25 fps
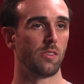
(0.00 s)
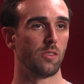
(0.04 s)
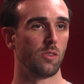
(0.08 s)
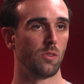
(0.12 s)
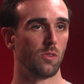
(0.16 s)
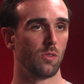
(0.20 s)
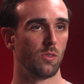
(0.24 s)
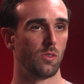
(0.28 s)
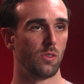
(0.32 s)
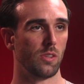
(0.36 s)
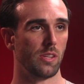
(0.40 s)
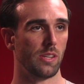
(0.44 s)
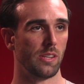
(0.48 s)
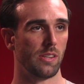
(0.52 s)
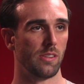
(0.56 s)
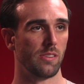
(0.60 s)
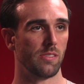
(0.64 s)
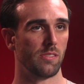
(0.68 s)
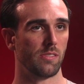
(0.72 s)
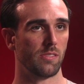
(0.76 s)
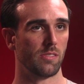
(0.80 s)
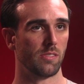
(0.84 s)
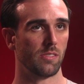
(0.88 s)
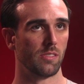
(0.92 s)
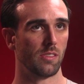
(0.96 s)
do
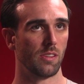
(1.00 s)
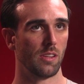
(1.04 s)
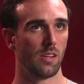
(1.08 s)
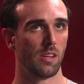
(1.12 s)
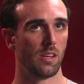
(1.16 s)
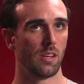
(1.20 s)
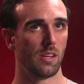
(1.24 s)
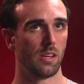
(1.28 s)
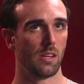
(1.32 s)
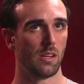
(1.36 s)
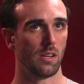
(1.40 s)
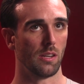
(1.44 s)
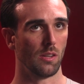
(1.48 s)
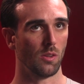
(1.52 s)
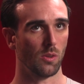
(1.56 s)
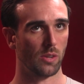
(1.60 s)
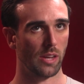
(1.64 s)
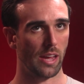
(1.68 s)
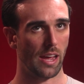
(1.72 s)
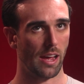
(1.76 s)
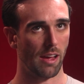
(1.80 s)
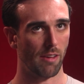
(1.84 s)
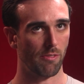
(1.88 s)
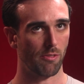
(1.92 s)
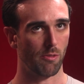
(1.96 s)
is look
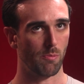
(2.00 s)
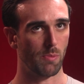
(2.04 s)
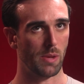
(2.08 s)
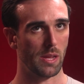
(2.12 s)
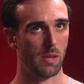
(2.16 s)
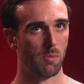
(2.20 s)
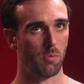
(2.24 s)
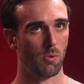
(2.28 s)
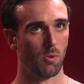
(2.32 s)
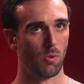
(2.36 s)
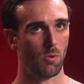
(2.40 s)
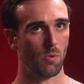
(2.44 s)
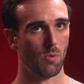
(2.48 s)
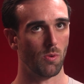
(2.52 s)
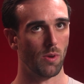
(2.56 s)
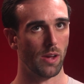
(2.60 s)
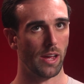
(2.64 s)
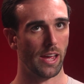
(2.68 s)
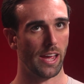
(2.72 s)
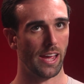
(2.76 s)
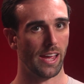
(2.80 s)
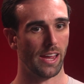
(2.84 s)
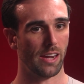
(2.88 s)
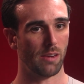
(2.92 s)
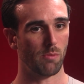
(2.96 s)
out for people
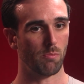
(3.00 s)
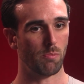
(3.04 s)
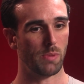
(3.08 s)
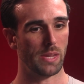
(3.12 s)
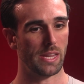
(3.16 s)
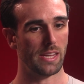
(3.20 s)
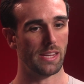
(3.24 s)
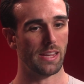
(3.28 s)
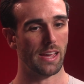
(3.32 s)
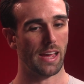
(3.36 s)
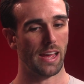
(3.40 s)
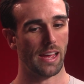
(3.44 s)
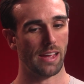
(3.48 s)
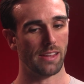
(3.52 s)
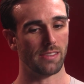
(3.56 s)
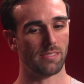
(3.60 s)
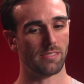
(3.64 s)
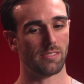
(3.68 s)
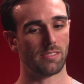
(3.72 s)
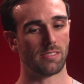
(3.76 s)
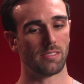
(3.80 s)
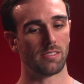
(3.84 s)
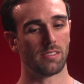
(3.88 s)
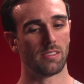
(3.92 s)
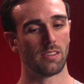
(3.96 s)
and be
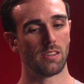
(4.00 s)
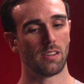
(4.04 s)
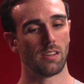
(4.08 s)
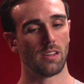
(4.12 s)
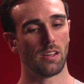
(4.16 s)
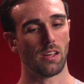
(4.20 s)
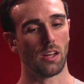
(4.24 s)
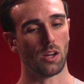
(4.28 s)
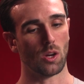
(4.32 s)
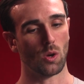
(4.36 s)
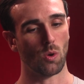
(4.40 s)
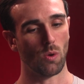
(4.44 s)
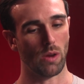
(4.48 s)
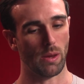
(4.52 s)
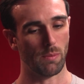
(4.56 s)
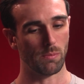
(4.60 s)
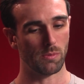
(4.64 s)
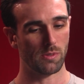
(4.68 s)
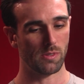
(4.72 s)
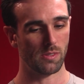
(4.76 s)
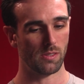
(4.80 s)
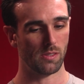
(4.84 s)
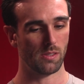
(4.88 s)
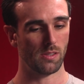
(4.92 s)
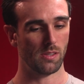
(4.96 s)
as
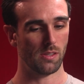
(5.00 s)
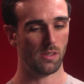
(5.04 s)
equipped